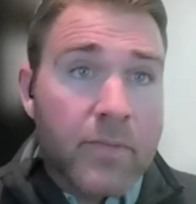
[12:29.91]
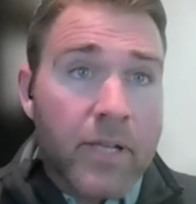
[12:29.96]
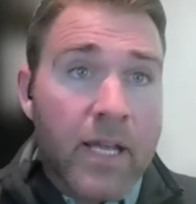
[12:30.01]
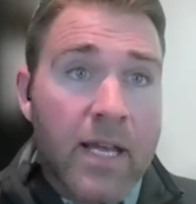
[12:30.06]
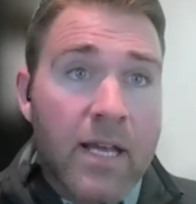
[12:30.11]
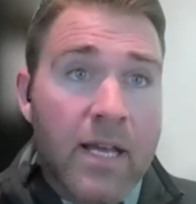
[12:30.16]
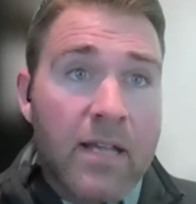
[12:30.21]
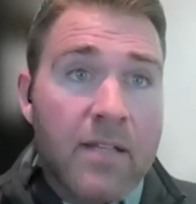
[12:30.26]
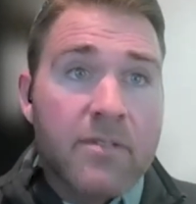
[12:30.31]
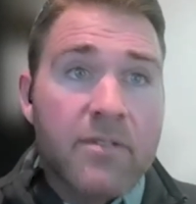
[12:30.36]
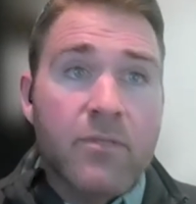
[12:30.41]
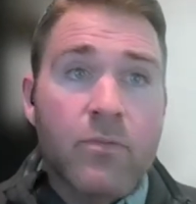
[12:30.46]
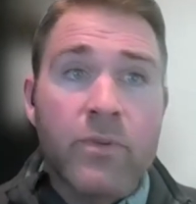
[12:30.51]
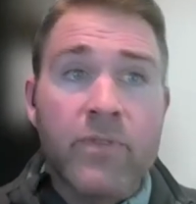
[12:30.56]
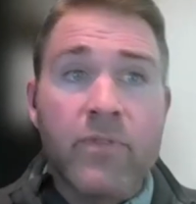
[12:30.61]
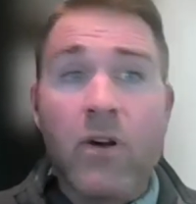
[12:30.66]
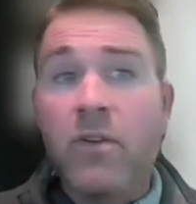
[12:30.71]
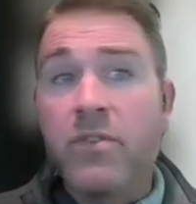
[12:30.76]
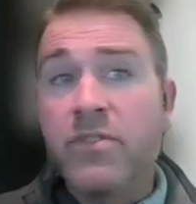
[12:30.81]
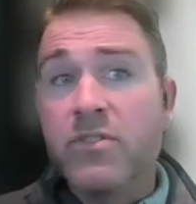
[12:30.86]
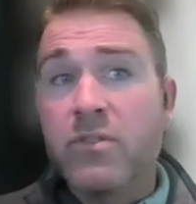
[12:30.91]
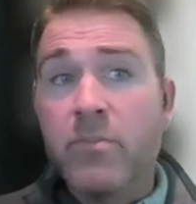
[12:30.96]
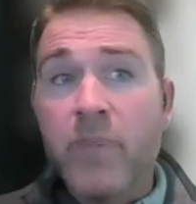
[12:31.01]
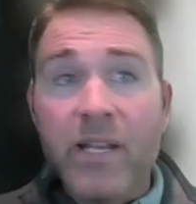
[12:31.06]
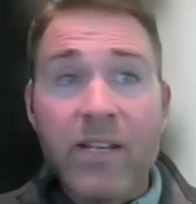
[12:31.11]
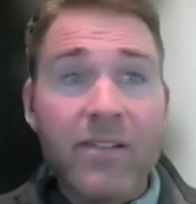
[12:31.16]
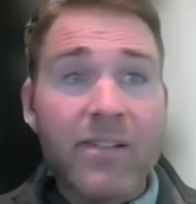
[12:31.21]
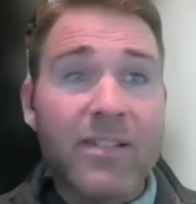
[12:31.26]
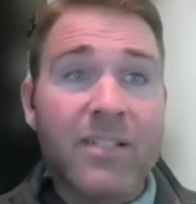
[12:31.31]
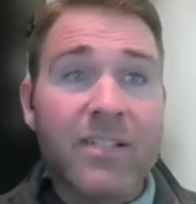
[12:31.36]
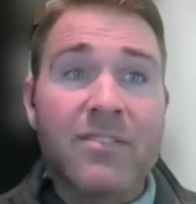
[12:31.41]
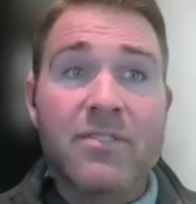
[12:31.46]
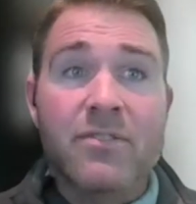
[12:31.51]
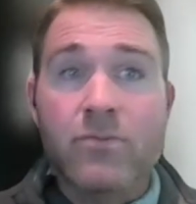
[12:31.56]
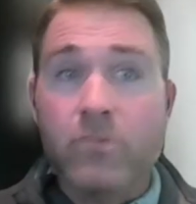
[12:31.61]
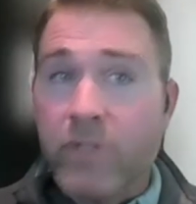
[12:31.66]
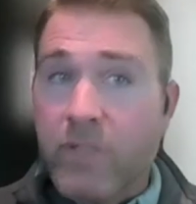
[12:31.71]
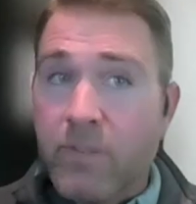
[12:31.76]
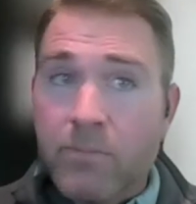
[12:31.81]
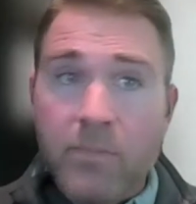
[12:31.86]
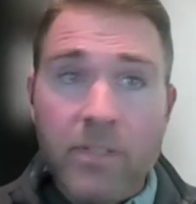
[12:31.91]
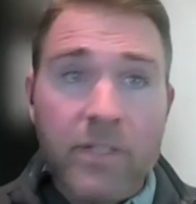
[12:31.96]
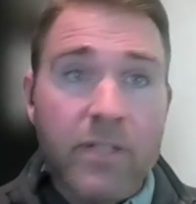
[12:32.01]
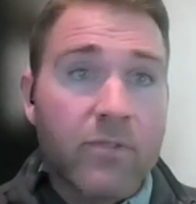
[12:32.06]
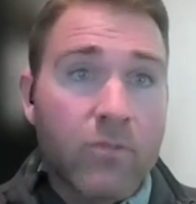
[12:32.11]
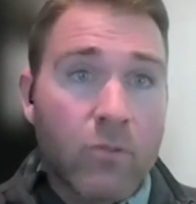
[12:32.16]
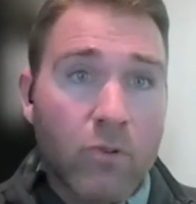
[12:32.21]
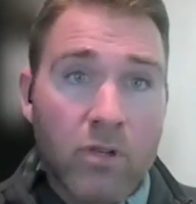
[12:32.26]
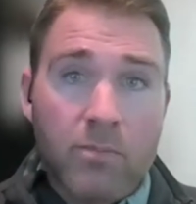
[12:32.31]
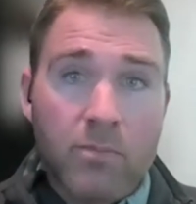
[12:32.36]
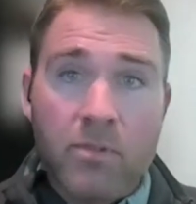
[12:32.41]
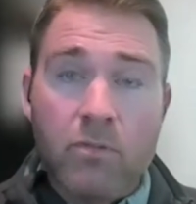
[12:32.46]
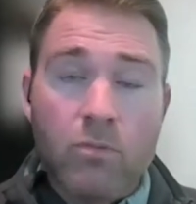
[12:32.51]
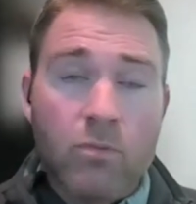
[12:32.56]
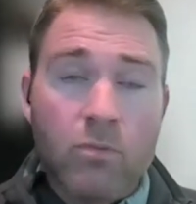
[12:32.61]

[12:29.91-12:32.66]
And we've also made it extremely affordable.